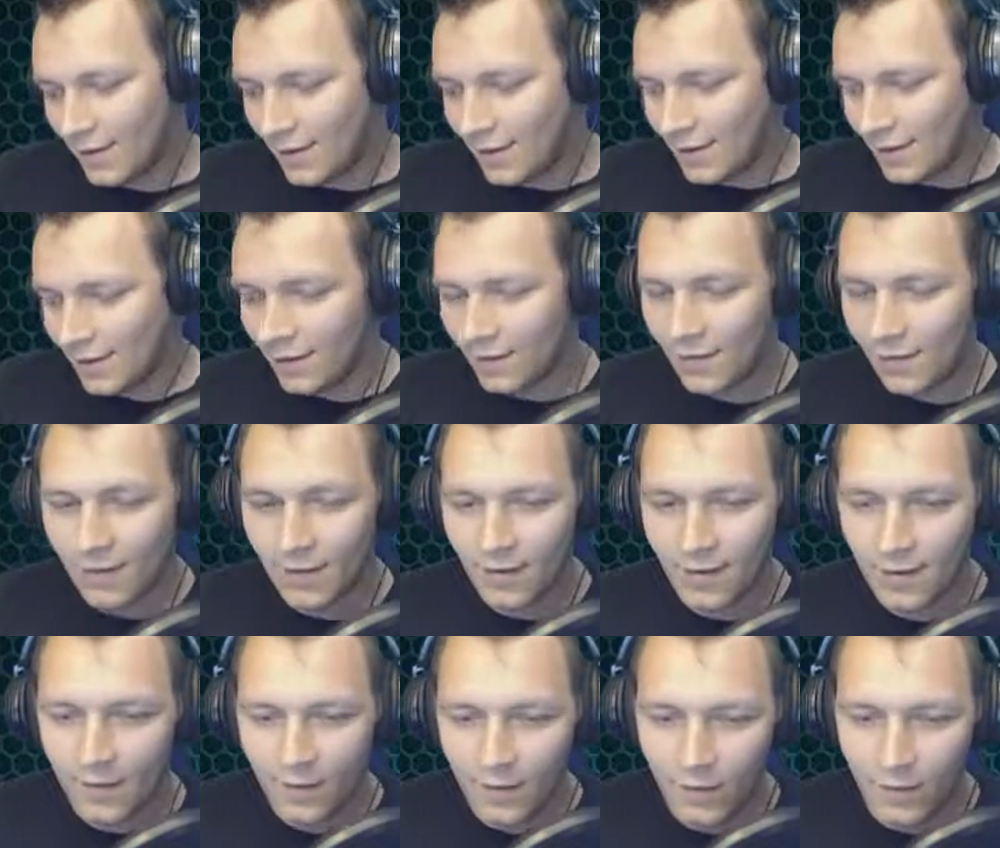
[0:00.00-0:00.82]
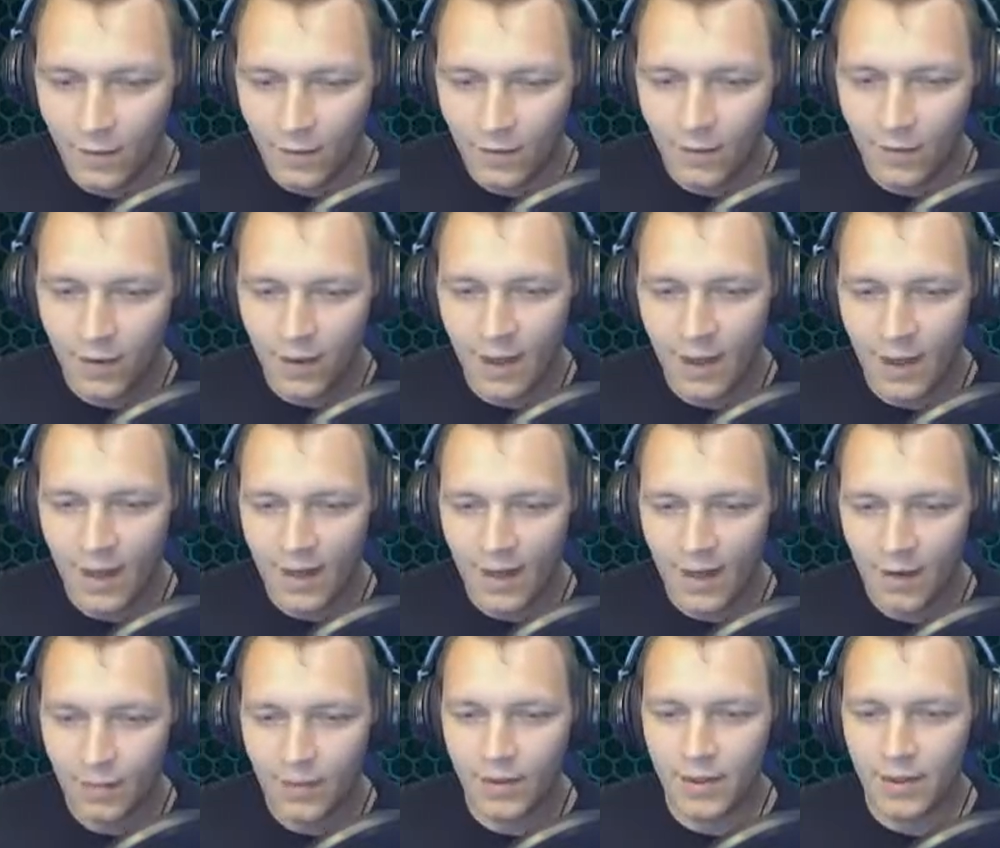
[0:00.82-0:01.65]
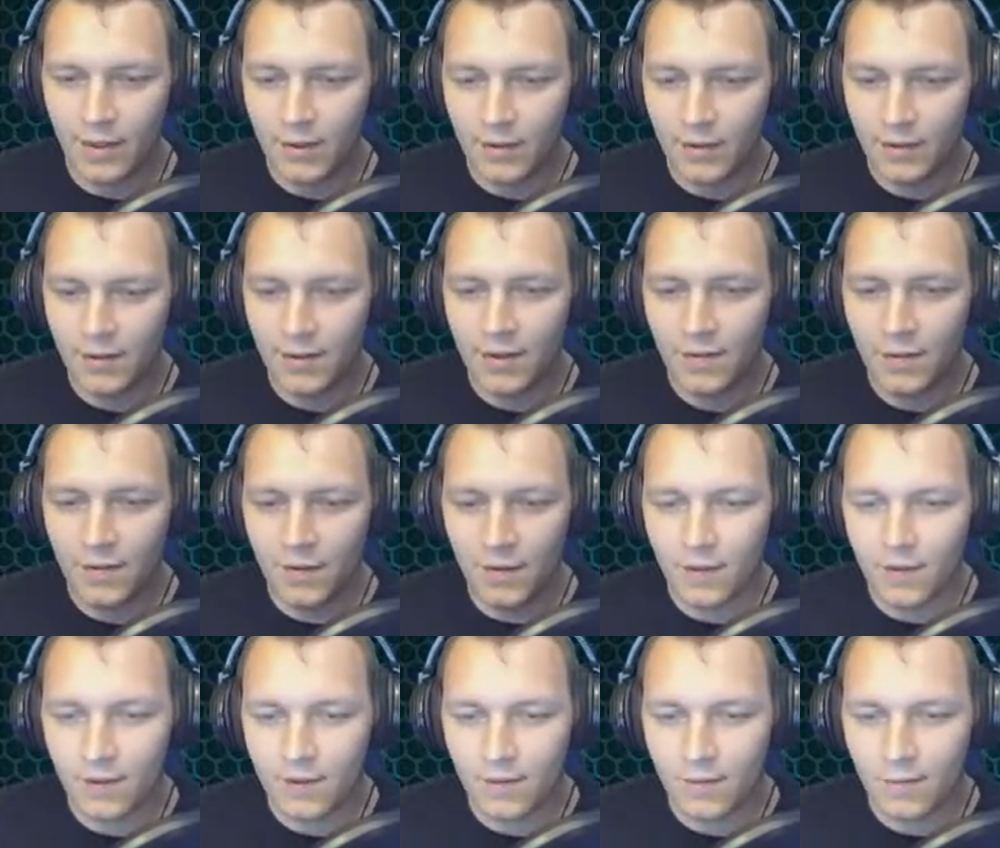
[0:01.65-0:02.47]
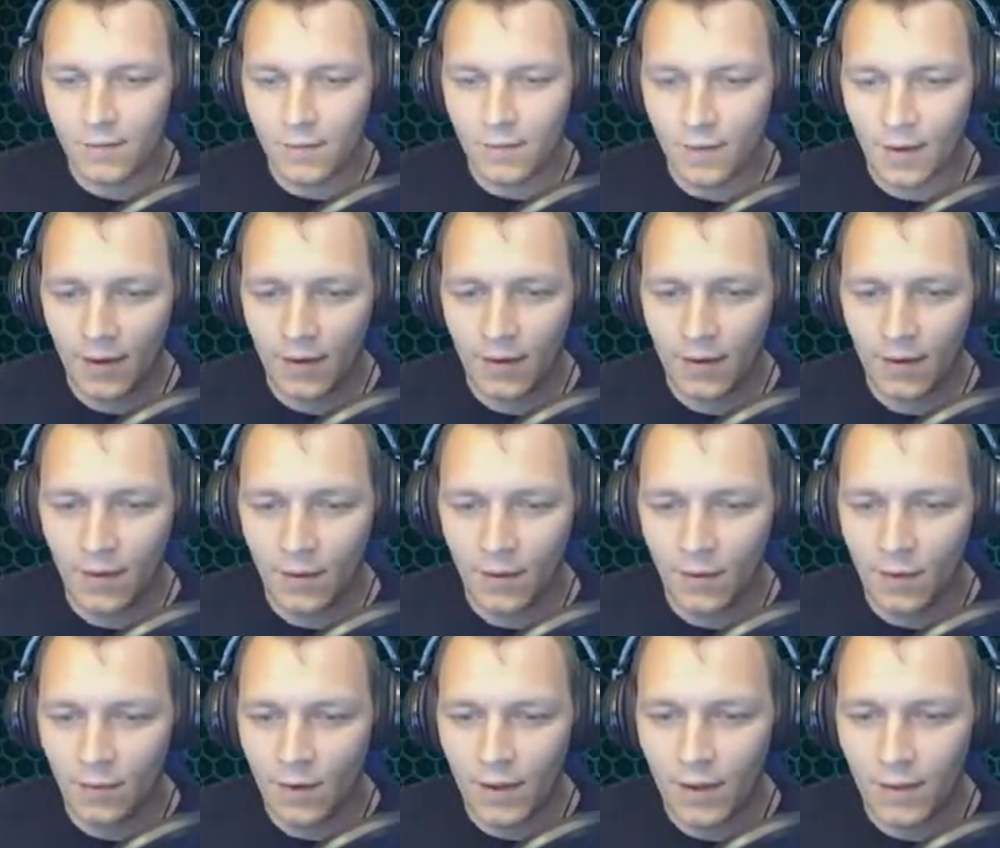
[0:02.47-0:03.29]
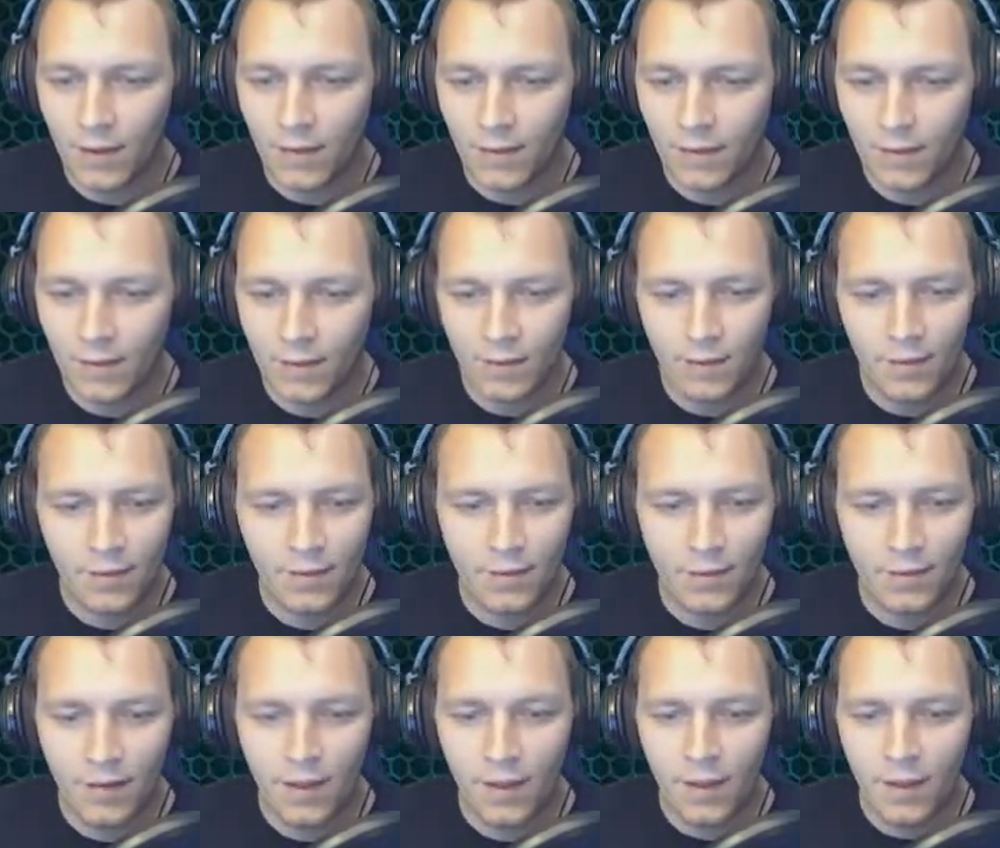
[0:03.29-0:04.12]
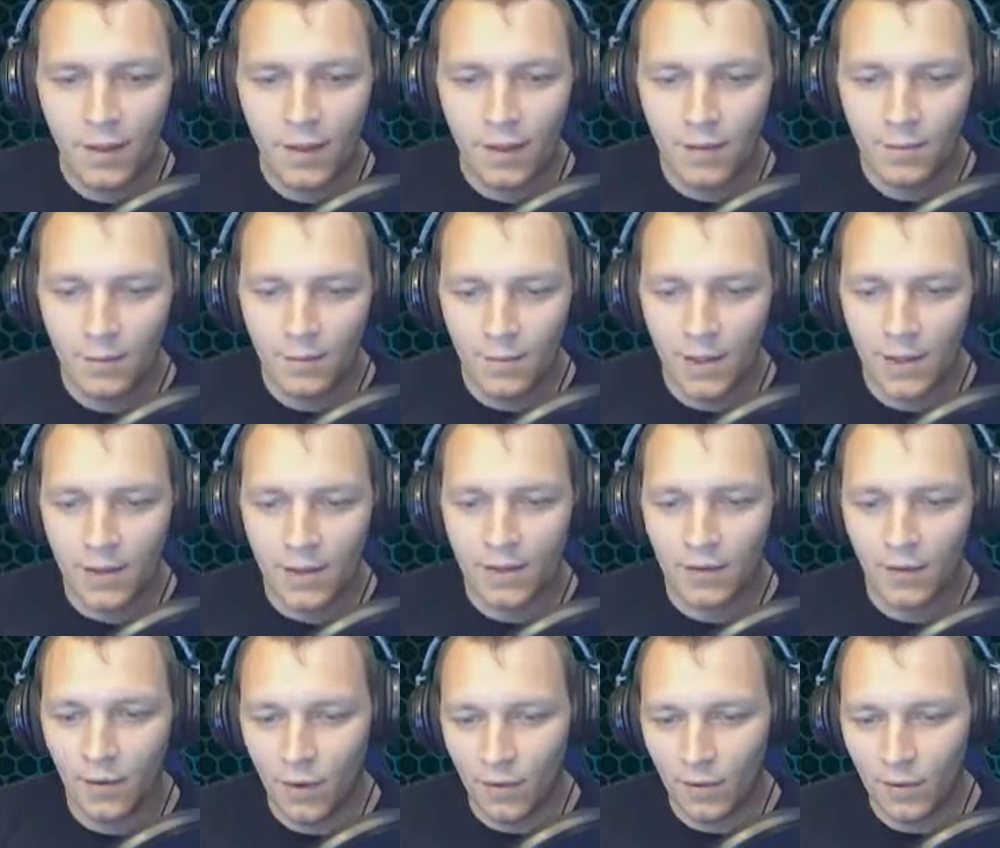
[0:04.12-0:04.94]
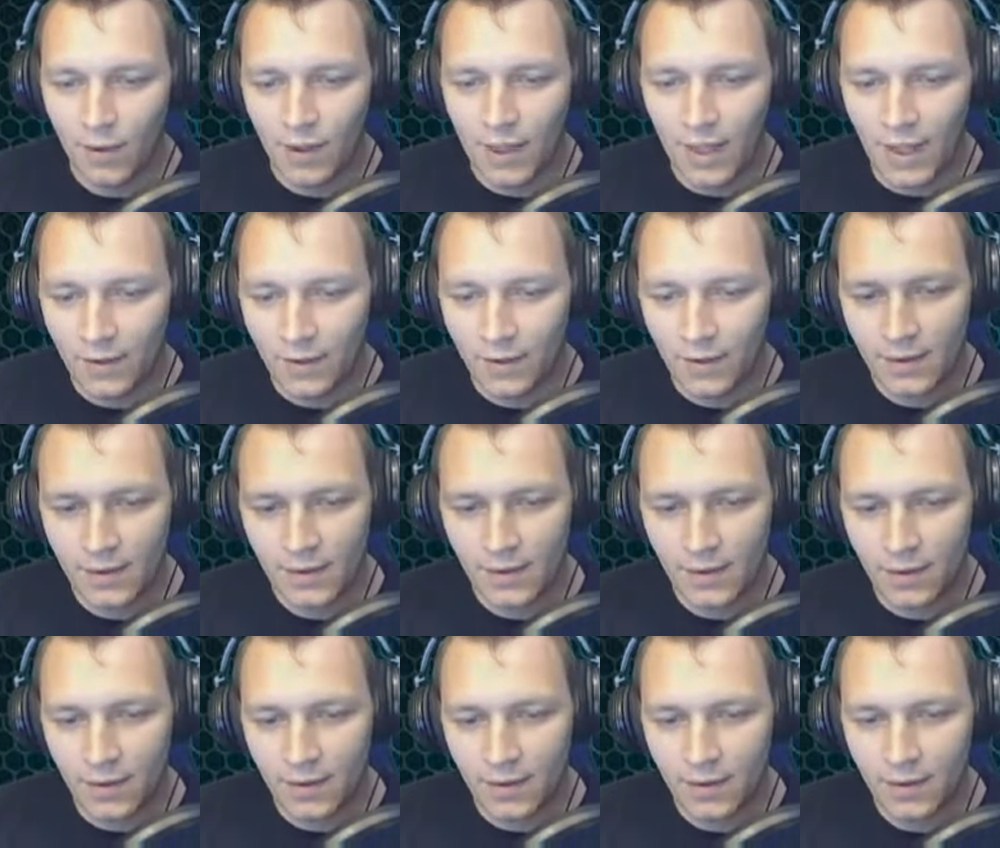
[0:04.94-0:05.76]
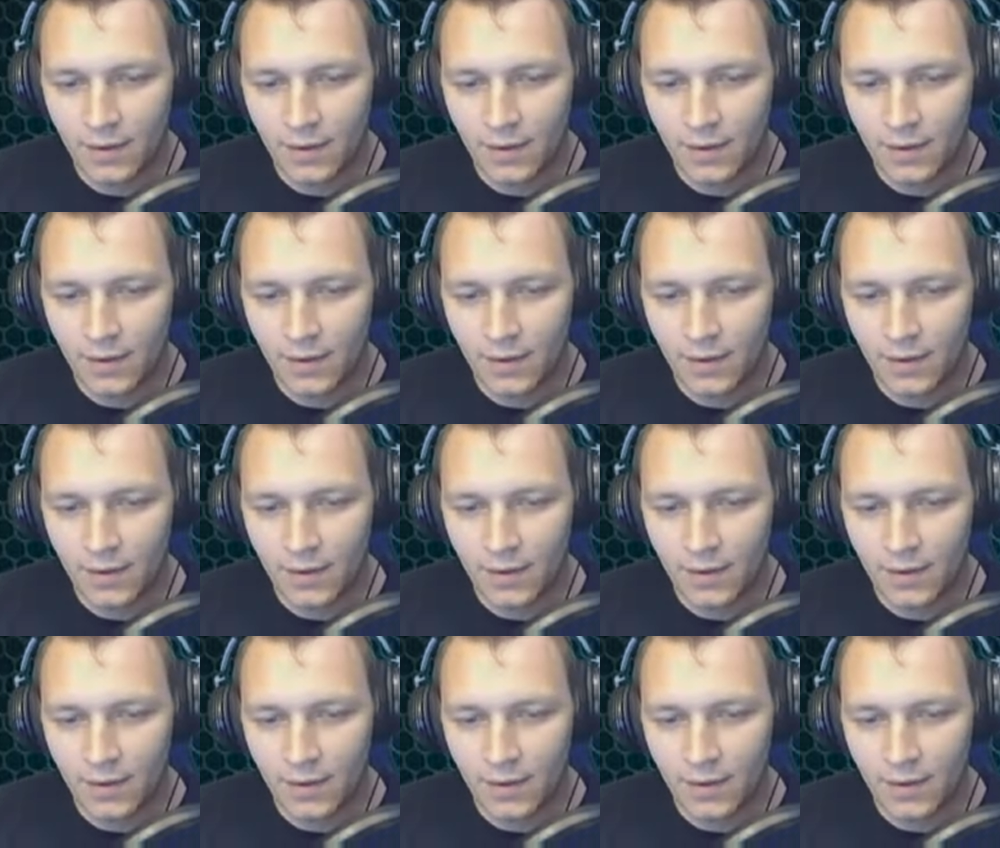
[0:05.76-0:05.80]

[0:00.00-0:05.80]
It's the old like RPG version where you could go around and make your own character.